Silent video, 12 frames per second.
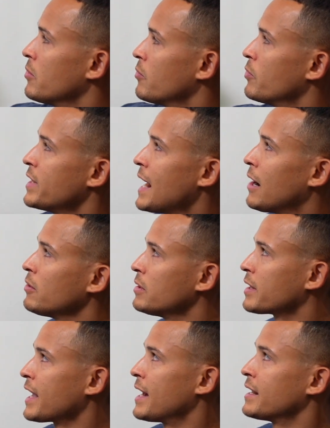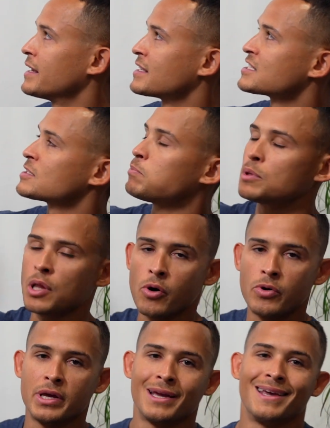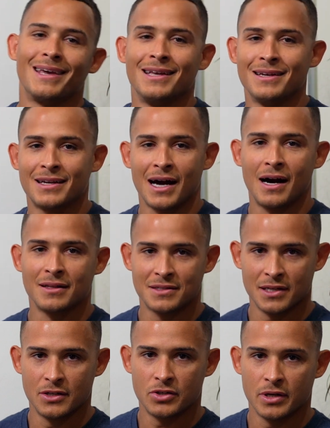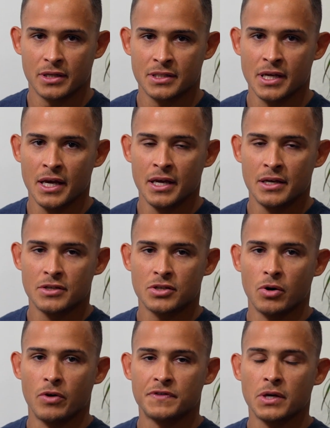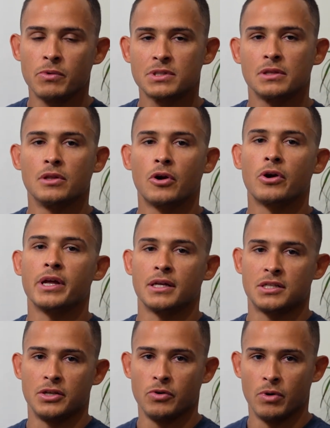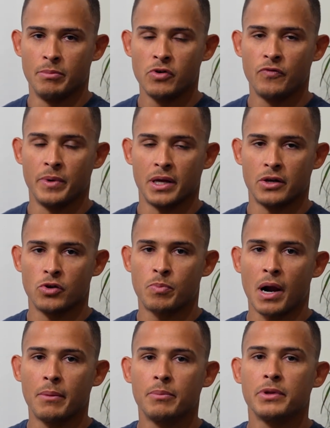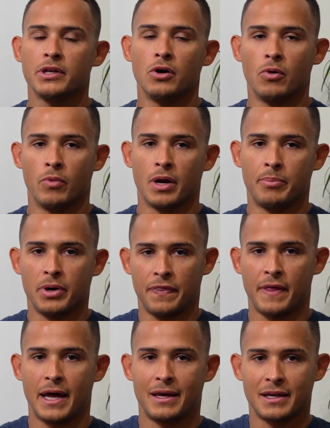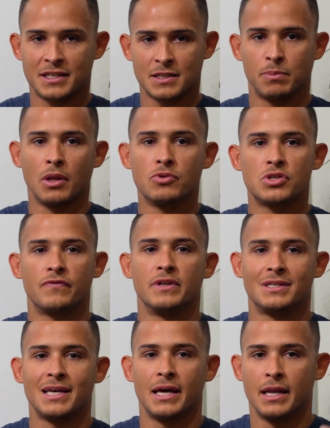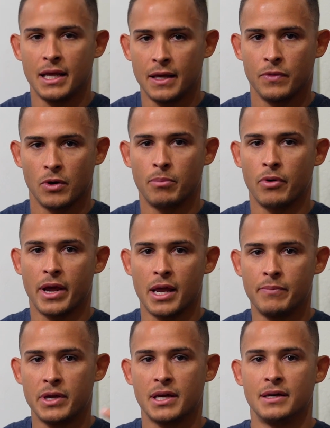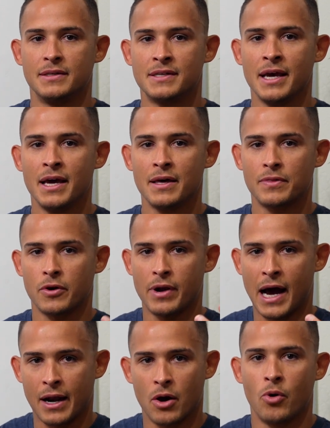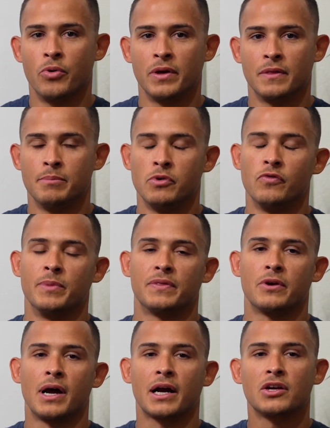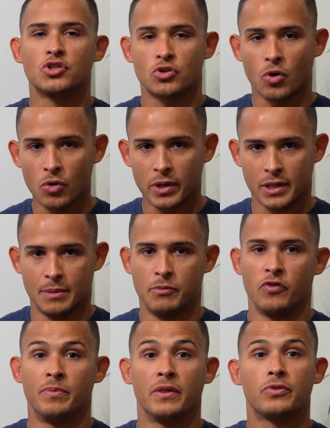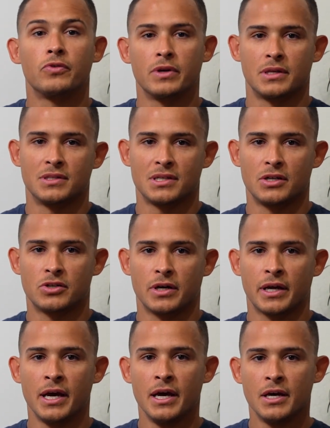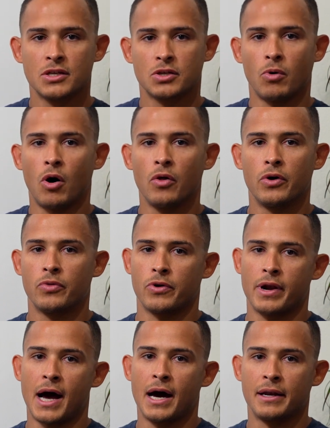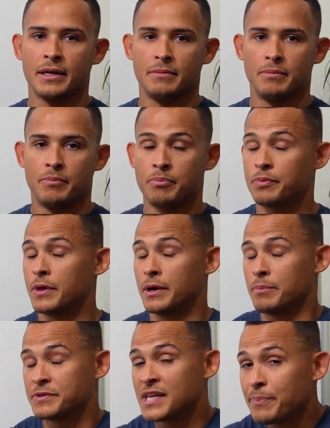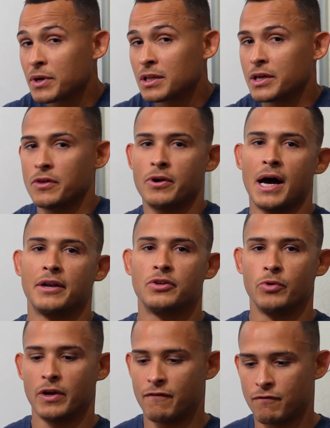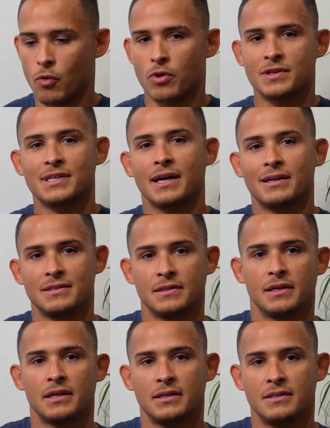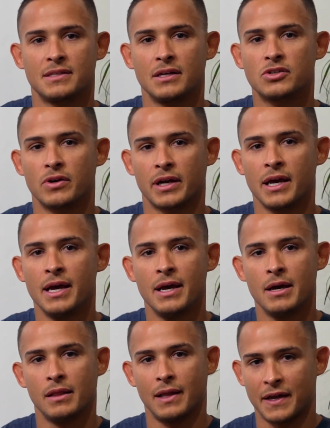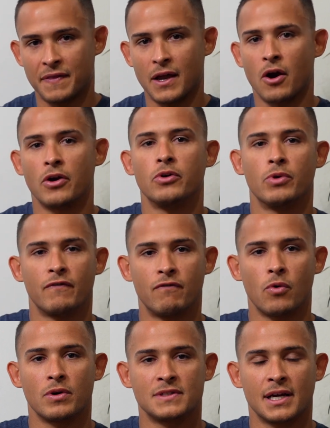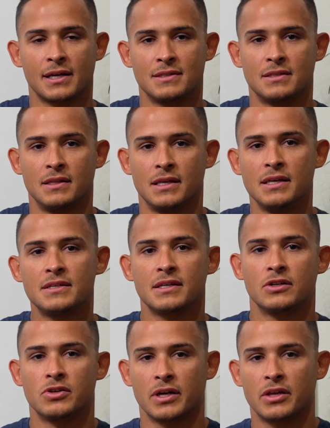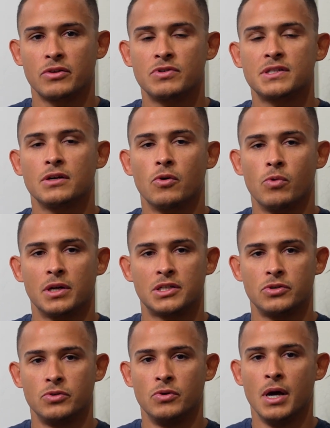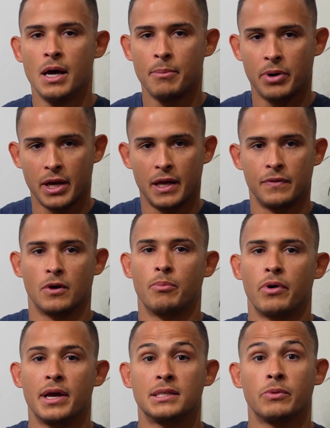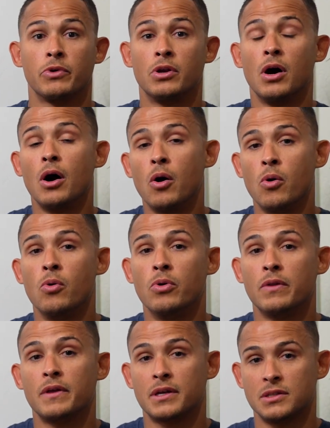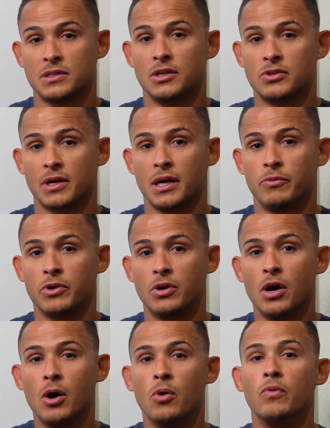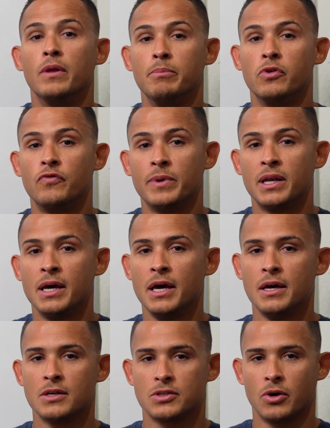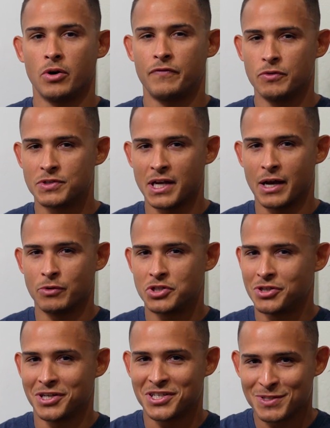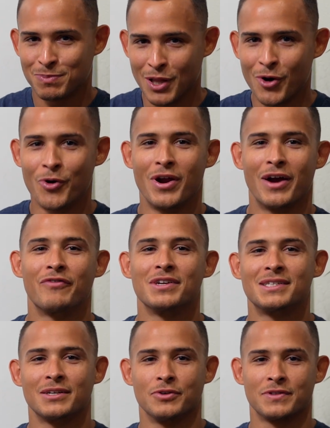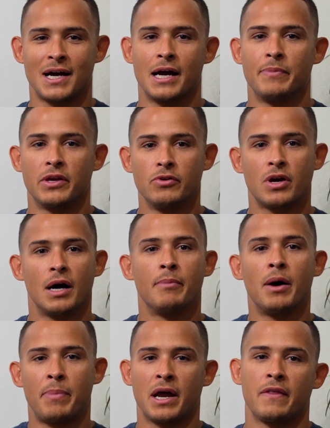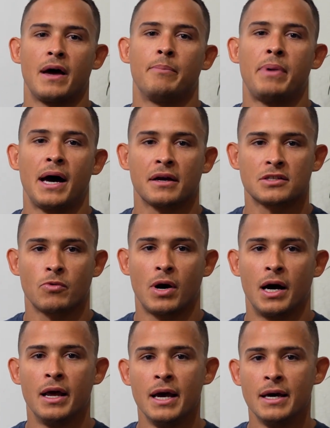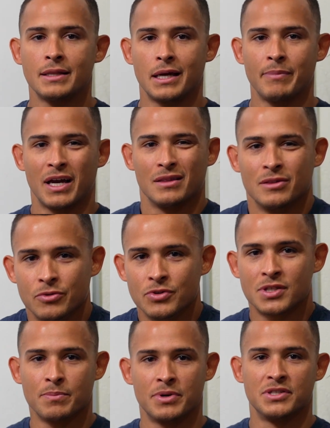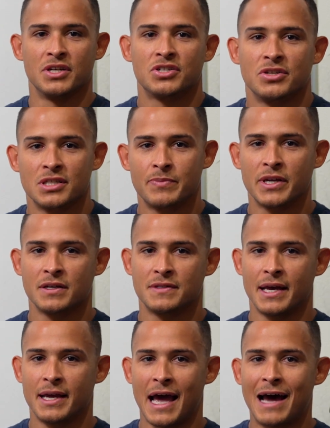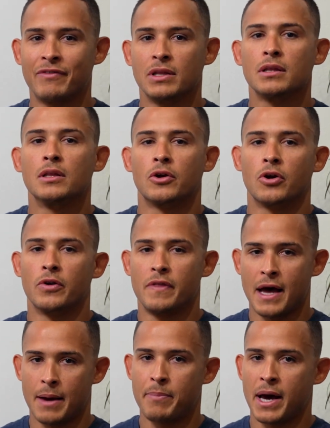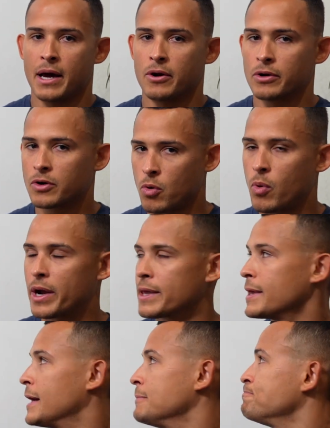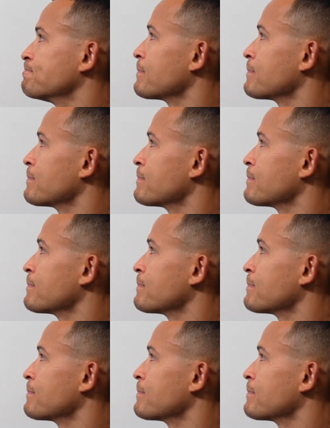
We now look at exploding in concentrics. So if someone's learning to do a movement, you probably don't want to put that explosive intent their brain because they're not owning the movement. They're not controlling the movement through the concentric. So although they're typically not doing 4 seconds in the concentric, like they are doing 4 seconds in the eccentric, you still want to put it in their brains. I want you to own the concentric. I want you to own the movement. So if you say, I want you to explode every single time that you come up out of that back squat, they might lose some positions because they haven't learned that pattern quite yet.